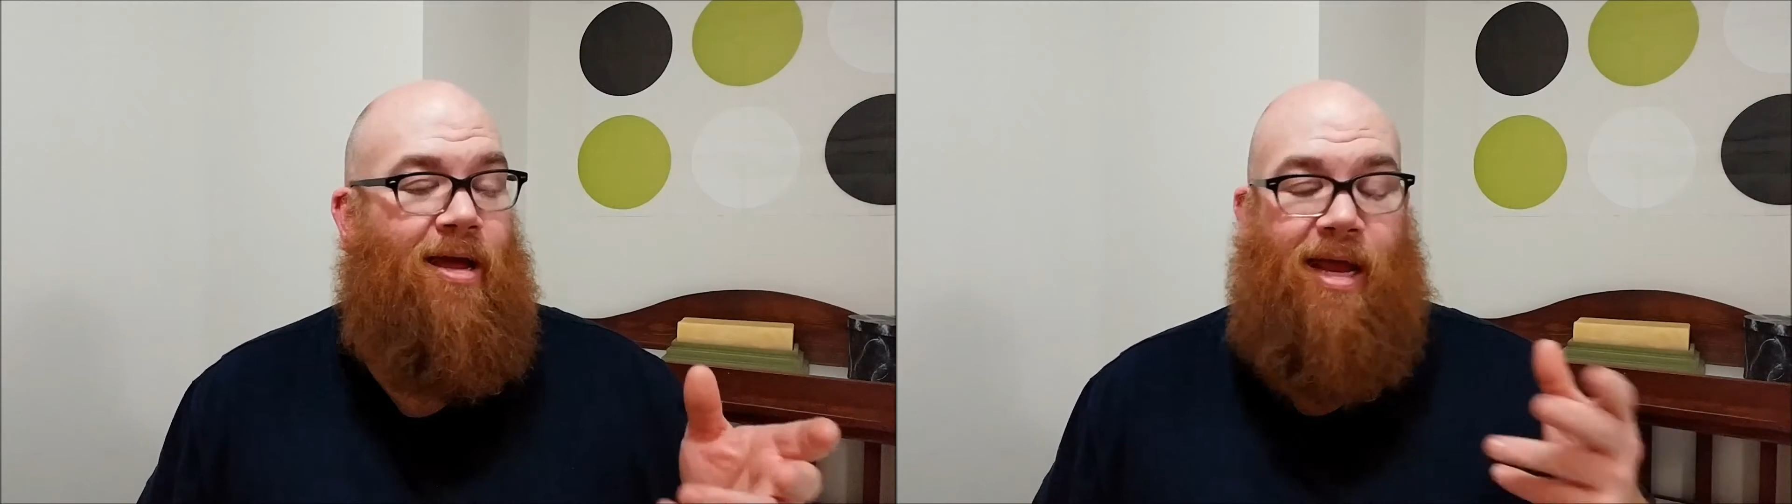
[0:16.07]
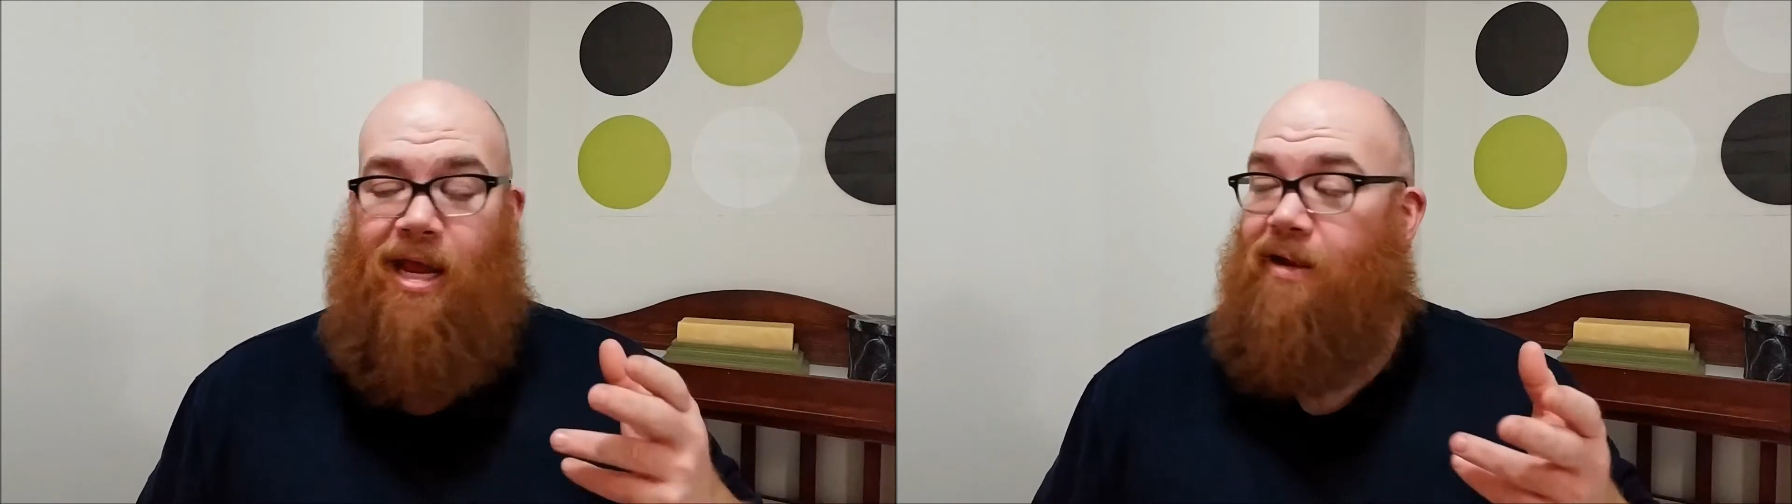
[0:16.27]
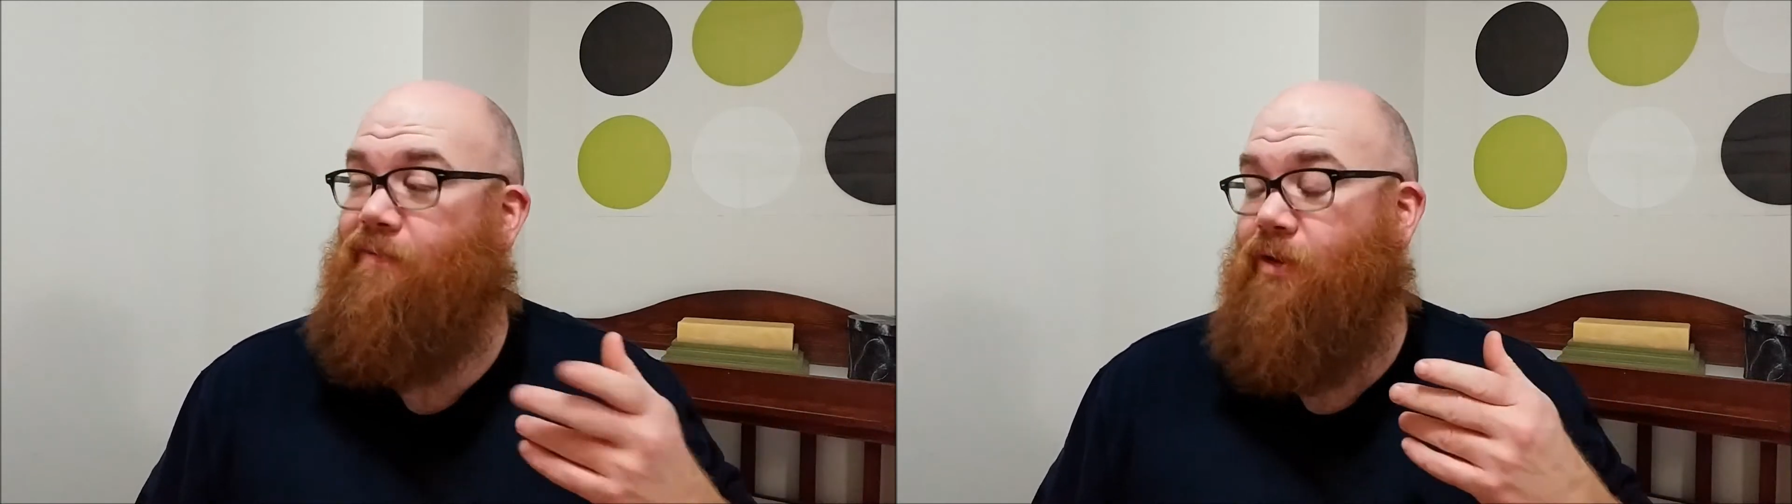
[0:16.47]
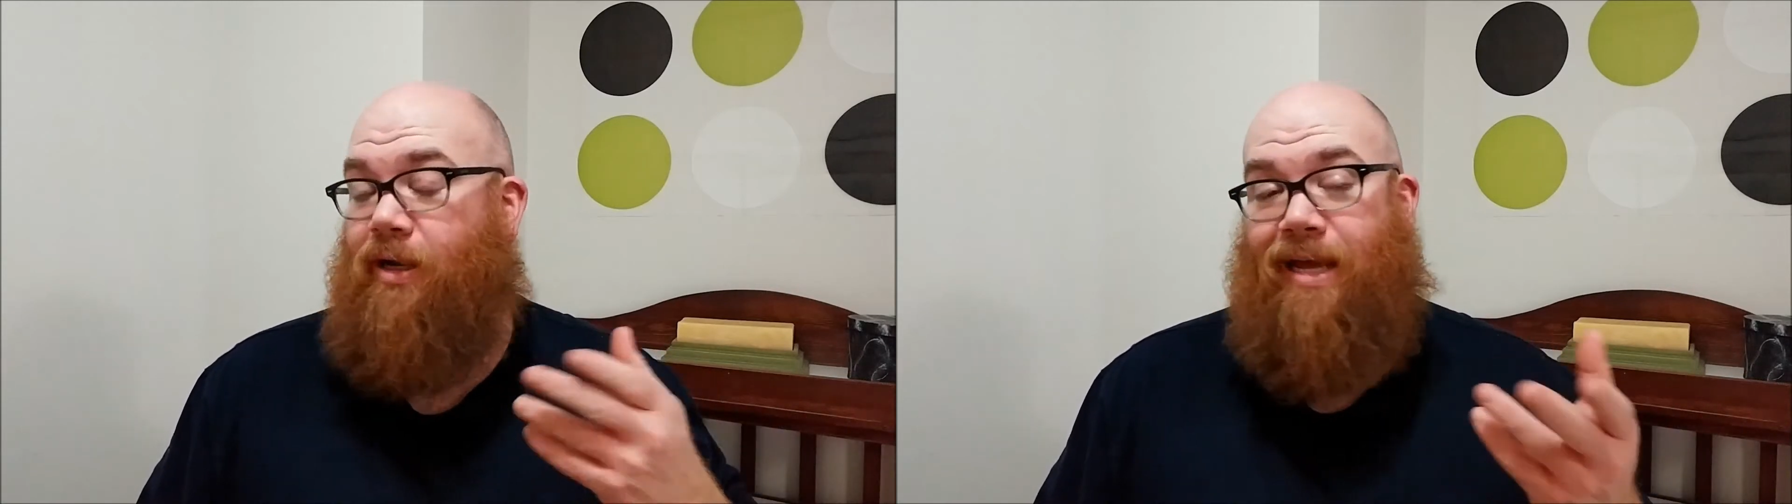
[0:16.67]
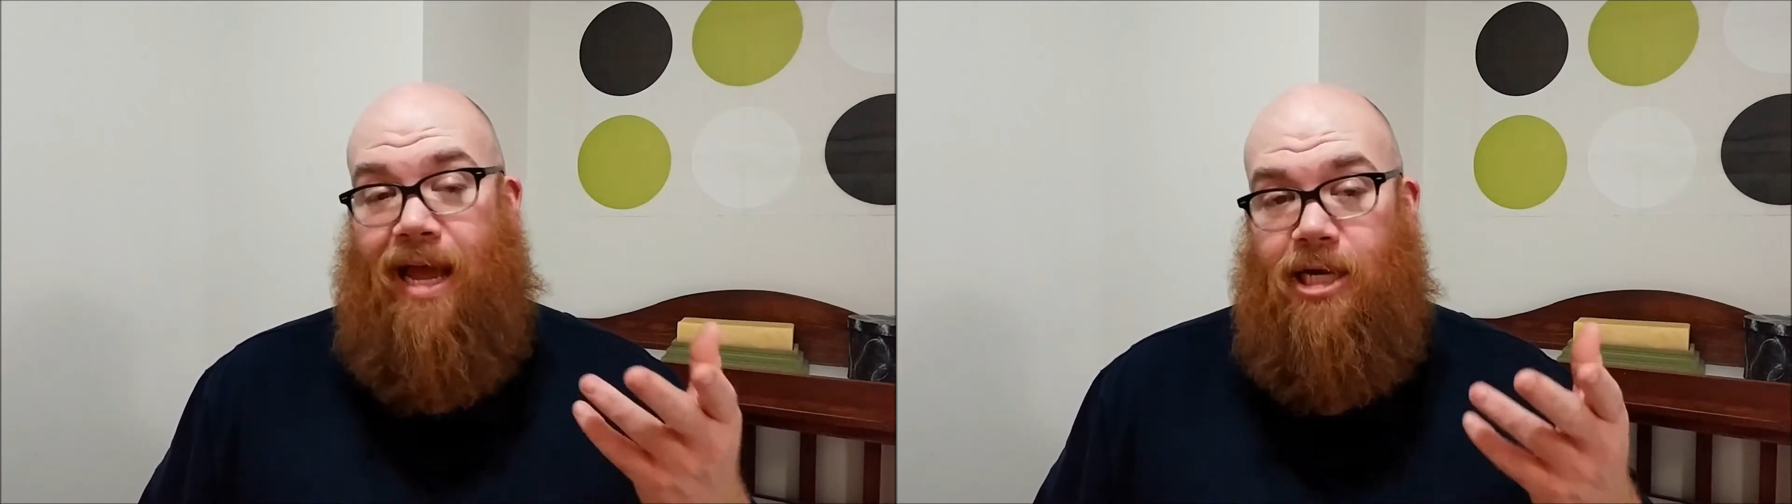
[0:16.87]
and for
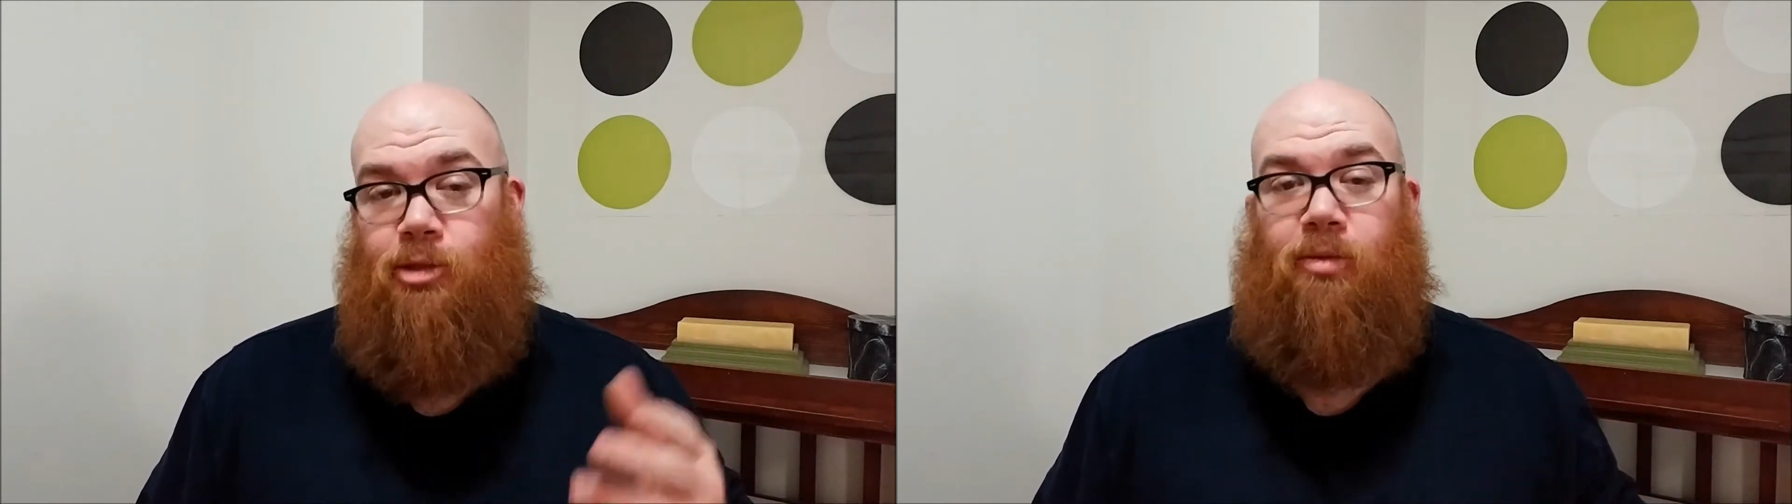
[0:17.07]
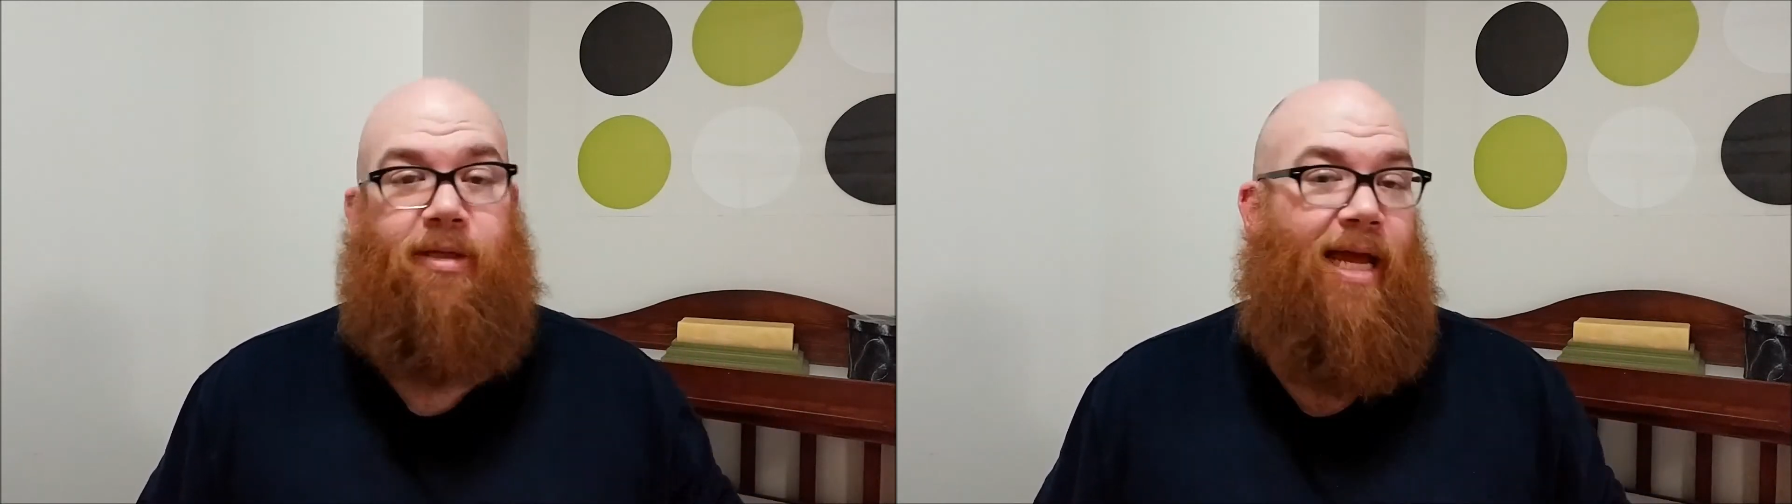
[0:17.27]
a casual